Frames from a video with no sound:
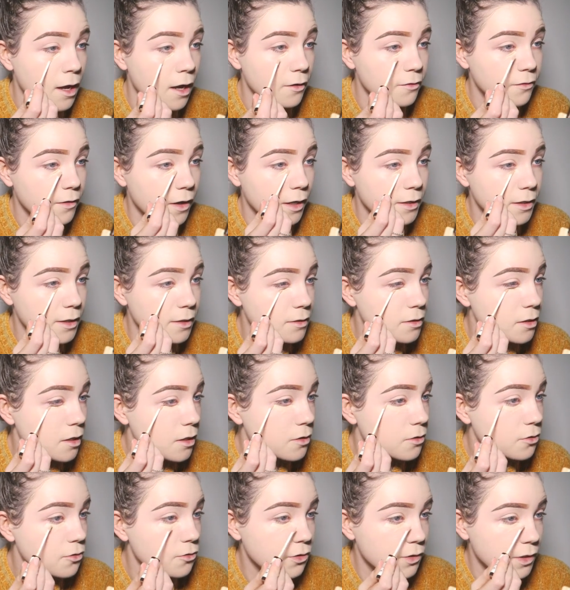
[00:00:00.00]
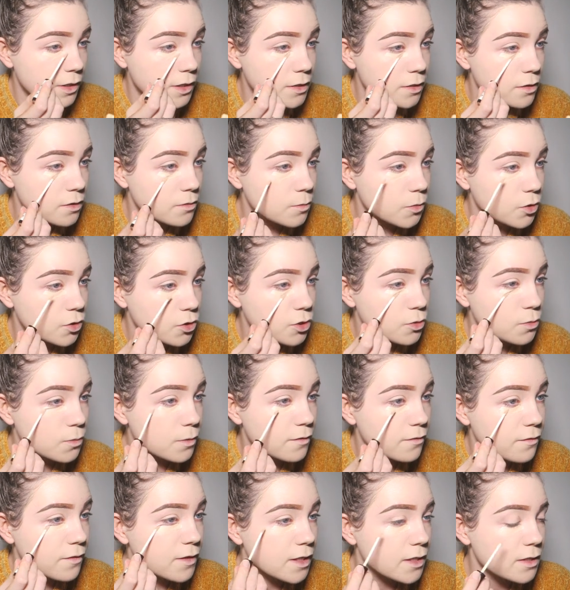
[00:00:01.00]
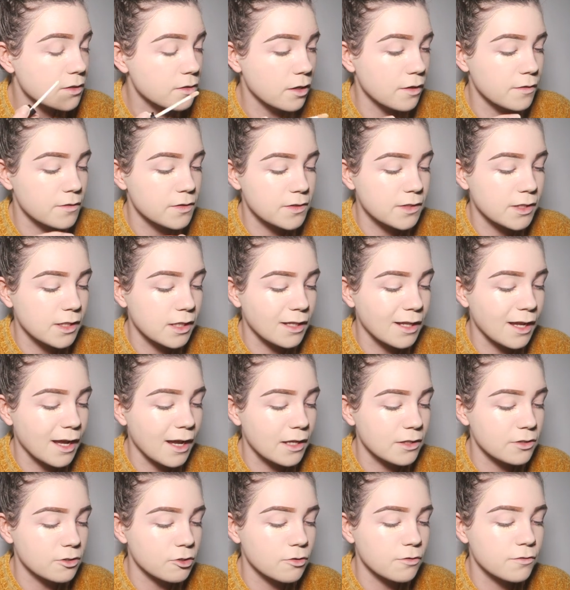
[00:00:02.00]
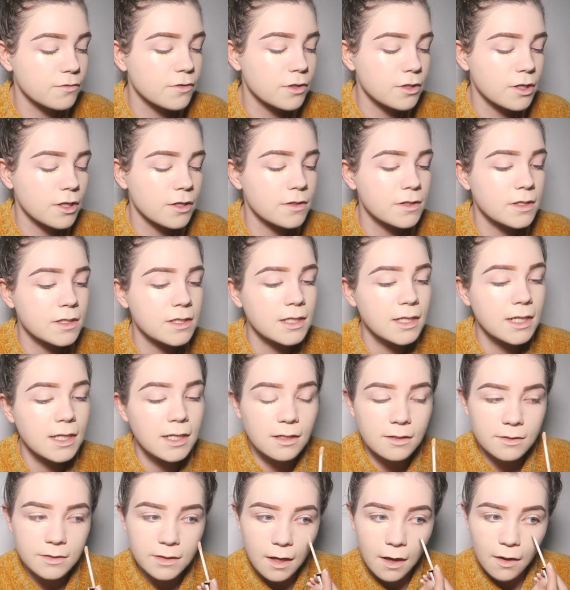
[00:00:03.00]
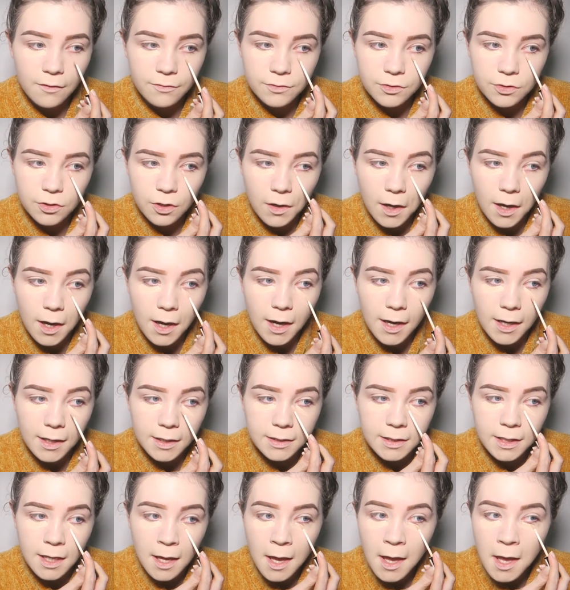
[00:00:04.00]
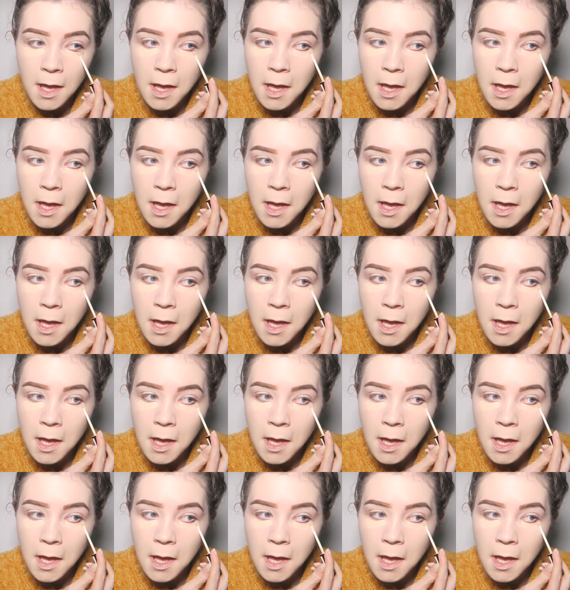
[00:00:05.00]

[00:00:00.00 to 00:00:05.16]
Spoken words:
I find that it don't crease as much with this concealer as other concealers that I've tried.